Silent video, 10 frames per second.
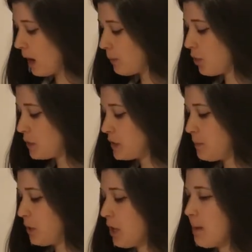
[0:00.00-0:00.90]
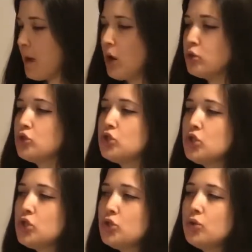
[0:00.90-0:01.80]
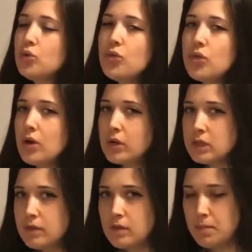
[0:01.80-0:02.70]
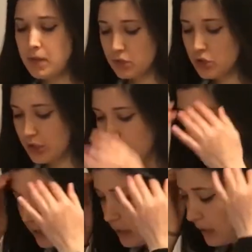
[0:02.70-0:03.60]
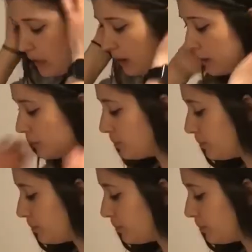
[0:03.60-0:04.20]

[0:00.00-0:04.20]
I'm going to put about 2/3 of the mixture in here.